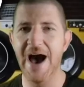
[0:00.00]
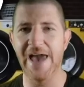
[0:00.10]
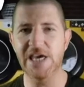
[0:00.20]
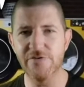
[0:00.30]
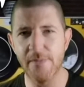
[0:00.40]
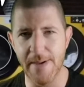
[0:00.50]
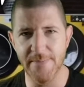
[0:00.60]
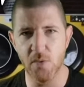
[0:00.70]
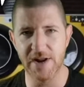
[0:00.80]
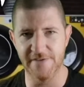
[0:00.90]
I can
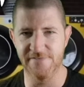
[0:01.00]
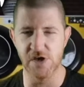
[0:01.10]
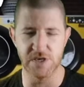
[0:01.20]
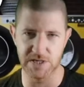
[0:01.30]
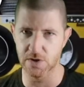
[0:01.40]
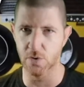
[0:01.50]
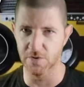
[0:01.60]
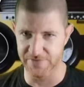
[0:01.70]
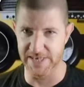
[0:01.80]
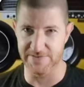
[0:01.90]
remember when I first
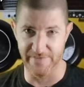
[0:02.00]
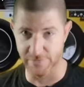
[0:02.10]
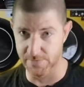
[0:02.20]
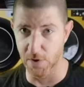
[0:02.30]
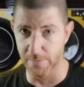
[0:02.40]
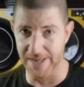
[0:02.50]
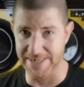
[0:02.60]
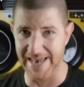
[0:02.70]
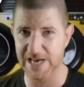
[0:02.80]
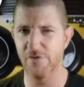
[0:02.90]
saw this very
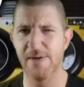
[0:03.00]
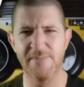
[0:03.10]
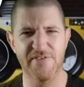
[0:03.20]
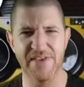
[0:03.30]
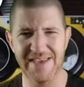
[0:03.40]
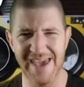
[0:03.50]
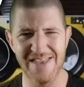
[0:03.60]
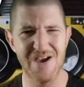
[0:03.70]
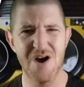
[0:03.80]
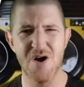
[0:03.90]
moment, I can remember
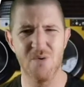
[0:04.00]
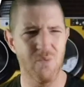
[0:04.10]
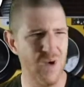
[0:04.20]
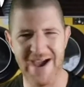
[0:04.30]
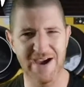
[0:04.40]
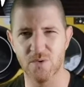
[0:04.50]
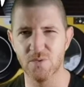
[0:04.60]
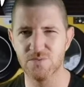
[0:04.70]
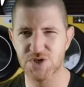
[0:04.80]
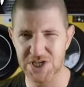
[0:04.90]
thinking,
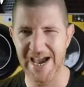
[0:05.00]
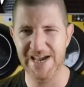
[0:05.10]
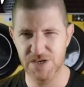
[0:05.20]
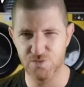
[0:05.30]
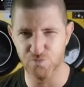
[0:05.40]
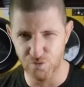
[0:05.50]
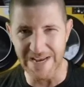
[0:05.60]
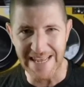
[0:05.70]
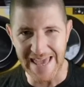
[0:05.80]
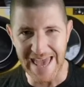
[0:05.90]
wow, Jax
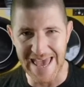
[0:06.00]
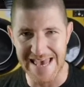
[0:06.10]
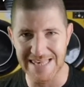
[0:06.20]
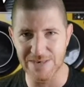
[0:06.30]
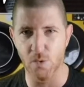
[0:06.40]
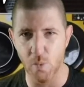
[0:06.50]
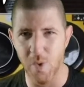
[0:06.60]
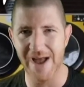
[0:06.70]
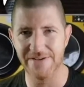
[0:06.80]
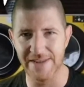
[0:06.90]
really is
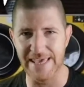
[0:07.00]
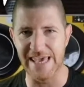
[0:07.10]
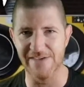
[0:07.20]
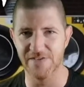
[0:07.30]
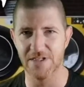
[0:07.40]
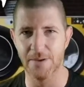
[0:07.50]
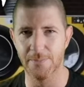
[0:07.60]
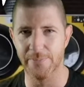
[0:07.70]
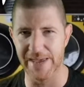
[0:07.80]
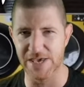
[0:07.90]
one evil
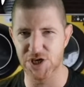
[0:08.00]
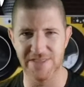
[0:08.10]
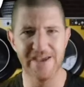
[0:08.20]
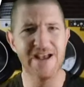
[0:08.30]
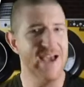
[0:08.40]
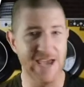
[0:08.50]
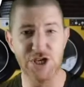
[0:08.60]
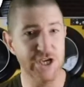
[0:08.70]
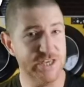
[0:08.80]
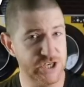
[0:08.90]
bitch. And I
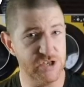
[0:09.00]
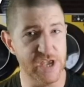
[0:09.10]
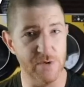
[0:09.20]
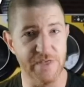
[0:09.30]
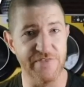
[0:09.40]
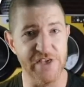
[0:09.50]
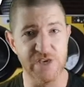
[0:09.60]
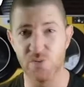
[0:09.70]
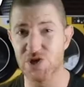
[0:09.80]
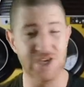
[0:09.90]
just knew that
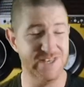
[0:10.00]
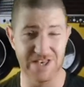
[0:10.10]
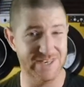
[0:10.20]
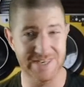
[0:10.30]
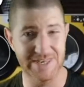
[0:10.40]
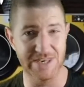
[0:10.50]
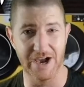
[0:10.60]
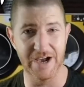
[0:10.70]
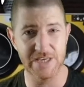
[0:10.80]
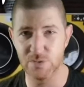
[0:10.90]
this was just the
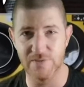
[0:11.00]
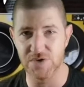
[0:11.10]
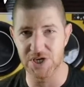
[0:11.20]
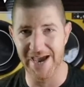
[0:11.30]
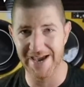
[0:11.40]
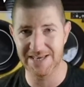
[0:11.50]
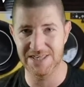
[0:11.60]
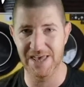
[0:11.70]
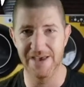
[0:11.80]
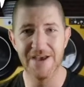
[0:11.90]
start with
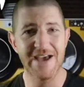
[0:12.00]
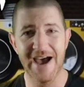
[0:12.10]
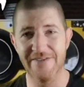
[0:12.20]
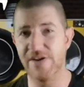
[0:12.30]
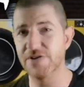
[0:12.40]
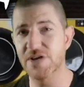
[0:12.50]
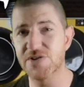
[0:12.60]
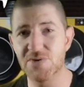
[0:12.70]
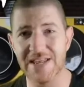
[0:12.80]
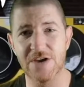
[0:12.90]
Jax. There's
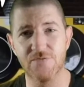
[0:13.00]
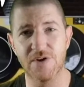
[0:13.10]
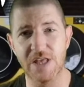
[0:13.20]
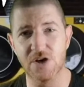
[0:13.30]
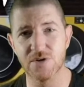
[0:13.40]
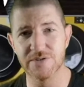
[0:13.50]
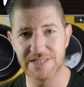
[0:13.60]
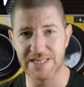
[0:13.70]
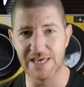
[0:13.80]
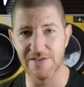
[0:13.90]
also like a really cool
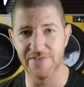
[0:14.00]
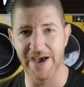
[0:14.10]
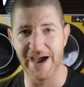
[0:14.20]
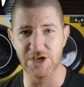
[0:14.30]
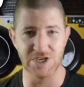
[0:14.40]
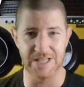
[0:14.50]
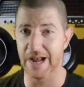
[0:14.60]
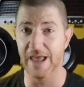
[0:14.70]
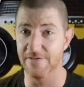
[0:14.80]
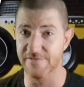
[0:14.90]
scene that I just
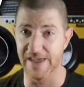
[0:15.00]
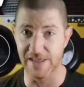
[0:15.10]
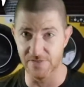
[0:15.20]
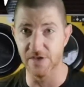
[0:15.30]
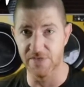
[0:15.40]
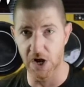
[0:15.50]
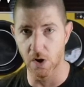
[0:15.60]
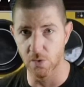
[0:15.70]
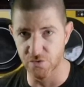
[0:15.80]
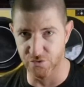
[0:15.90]
love in the
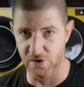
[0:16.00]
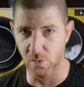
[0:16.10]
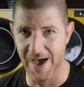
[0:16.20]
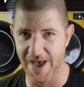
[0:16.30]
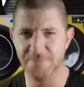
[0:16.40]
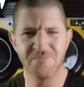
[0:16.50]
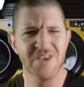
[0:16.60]
laundry where